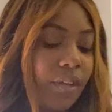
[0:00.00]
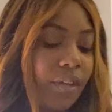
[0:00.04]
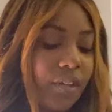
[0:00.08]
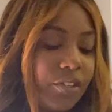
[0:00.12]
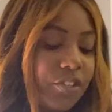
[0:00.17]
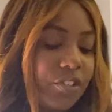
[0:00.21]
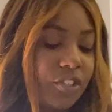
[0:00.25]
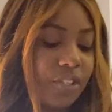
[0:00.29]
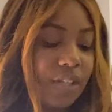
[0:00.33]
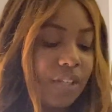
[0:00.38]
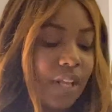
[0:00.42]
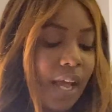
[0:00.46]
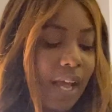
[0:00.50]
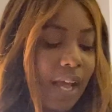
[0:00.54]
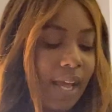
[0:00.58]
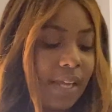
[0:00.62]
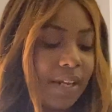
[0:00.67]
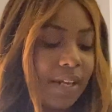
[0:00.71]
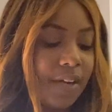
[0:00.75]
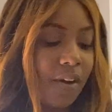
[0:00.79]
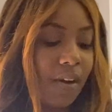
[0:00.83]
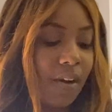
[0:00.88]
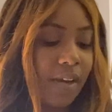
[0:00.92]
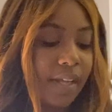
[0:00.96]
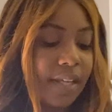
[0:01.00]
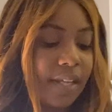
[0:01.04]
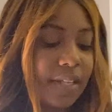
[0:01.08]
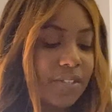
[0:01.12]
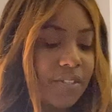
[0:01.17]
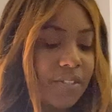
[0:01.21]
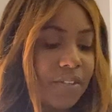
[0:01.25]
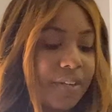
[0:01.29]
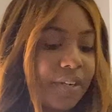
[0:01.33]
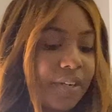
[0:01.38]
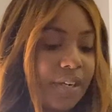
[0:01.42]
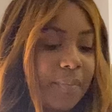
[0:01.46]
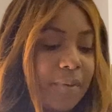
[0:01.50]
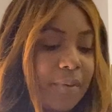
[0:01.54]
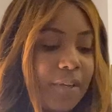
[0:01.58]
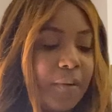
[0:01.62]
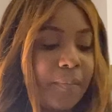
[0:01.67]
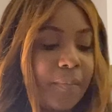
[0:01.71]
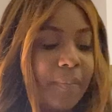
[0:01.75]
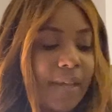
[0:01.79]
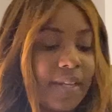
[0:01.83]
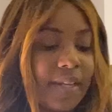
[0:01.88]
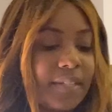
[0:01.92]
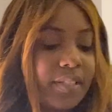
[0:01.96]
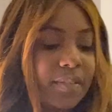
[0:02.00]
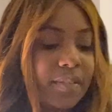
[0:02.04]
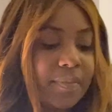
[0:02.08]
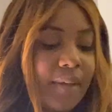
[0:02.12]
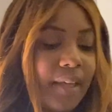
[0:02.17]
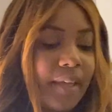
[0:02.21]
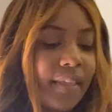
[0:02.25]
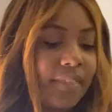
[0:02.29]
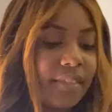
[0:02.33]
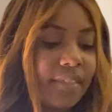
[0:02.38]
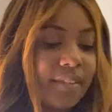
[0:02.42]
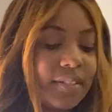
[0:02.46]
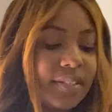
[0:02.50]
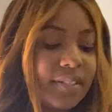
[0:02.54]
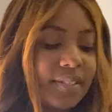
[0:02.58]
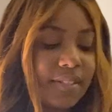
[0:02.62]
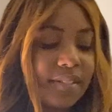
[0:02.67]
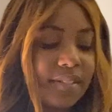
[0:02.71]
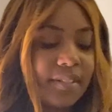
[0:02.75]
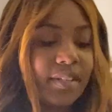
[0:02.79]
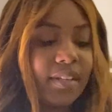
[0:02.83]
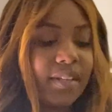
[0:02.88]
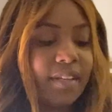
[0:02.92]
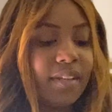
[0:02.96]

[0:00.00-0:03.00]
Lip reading: July and August are gonna be your best months.